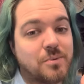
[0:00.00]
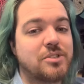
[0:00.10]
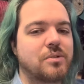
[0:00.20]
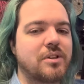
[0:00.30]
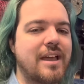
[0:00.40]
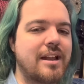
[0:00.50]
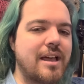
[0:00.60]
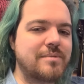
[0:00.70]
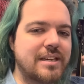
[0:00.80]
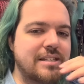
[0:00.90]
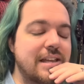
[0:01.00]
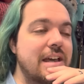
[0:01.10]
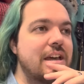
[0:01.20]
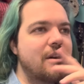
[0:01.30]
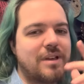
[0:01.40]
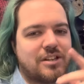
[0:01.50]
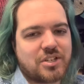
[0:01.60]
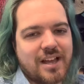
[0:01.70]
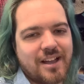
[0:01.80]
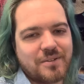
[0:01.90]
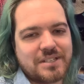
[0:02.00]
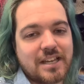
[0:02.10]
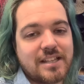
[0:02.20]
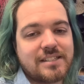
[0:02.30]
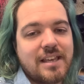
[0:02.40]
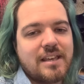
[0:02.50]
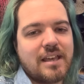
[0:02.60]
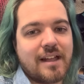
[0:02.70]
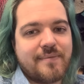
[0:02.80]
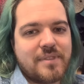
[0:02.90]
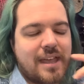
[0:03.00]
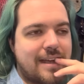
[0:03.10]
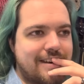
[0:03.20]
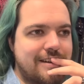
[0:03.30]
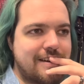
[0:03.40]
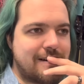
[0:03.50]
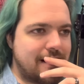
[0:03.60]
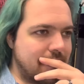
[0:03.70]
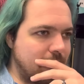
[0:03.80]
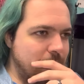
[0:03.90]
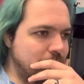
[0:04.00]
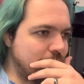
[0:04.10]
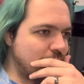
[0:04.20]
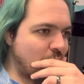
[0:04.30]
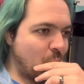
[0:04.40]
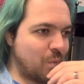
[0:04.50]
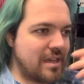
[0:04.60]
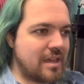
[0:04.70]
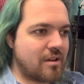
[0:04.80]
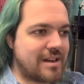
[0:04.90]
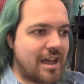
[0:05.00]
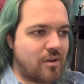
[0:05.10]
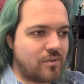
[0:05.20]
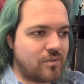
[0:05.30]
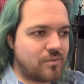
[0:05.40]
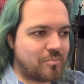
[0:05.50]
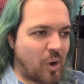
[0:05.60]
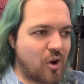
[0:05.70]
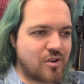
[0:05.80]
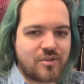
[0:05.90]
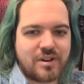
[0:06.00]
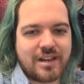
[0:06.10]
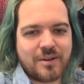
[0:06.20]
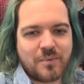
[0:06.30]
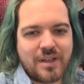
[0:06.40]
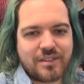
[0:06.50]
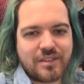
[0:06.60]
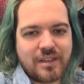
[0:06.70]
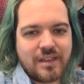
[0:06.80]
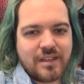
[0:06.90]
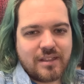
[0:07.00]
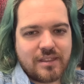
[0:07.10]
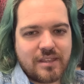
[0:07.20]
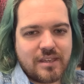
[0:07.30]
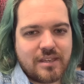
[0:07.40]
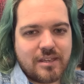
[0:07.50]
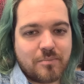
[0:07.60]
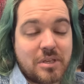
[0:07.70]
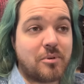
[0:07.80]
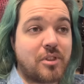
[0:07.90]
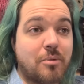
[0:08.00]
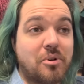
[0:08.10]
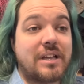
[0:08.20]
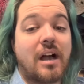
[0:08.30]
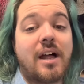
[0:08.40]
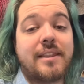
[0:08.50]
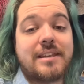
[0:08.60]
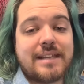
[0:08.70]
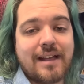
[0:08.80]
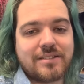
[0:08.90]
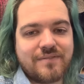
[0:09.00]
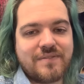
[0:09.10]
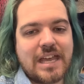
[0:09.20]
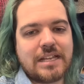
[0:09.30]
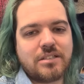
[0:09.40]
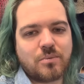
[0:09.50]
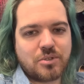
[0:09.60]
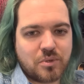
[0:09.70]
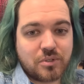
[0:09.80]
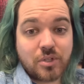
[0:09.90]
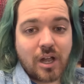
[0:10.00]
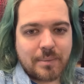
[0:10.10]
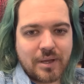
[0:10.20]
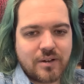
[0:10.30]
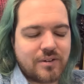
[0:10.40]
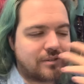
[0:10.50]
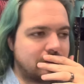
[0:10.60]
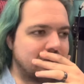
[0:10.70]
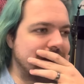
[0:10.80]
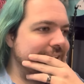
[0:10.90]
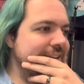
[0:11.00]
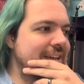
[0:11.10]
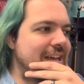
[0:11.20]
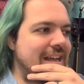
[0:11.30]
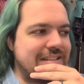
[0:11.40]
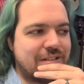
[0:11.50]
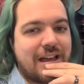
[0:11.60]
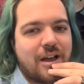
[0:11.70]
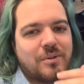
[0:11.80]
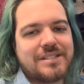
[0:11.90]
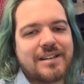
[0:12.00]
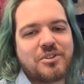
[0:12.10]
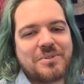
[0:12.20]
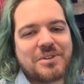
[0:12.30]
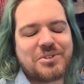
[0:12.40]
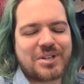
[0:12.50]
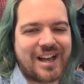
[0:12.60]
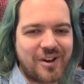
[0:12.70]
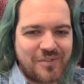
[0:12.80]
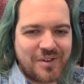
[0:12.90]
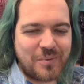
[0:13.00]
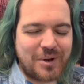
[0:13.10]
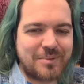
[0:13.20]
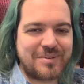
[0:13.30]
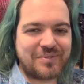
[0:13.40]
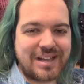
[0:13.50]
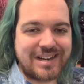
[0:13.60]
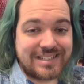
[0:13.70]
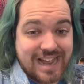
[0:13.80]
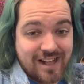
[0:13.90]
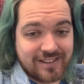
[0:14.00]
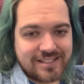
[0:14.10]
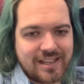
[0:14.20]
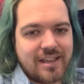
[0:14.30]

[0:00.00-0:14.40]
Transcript: we sold our Anaheim tickets. We got Chicago tickets. And then um, we are now partnering with the people that are putting on the Dallas event, which we'll talk about here in a little bit. And so now instead of doing the Chicago event, we're going to be flying to Dallas